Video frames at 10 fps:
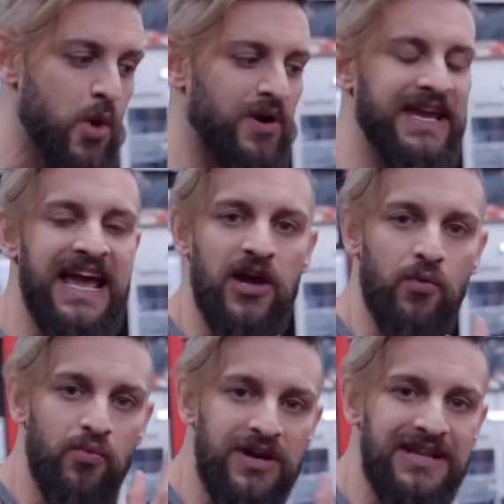we're getting a
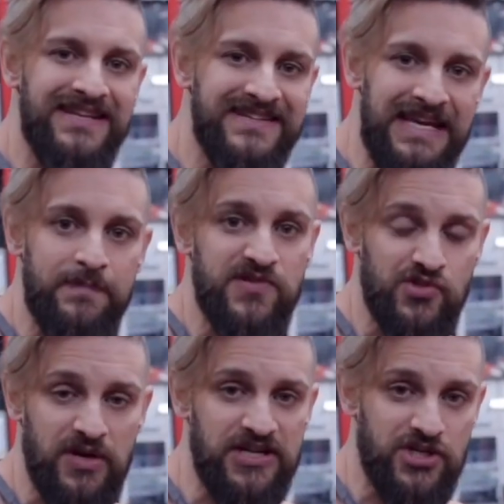really deep
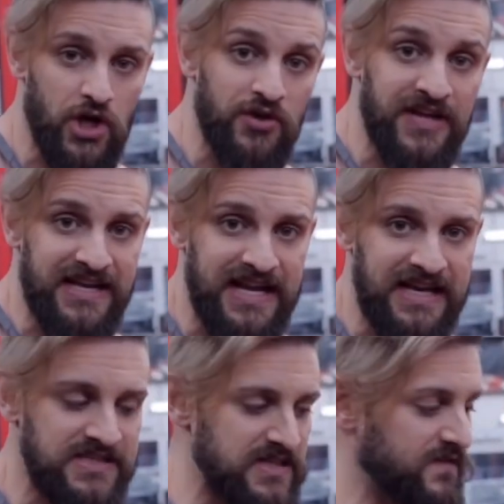stretch on that
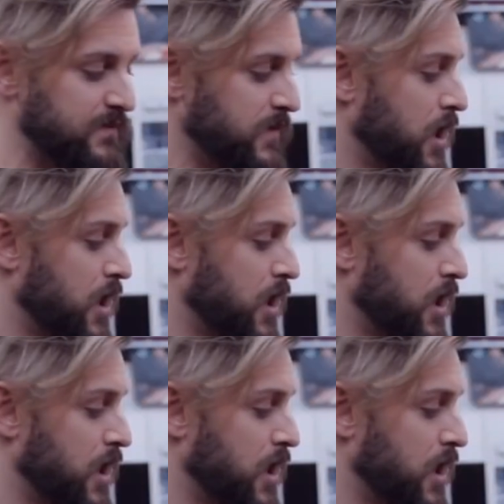negative.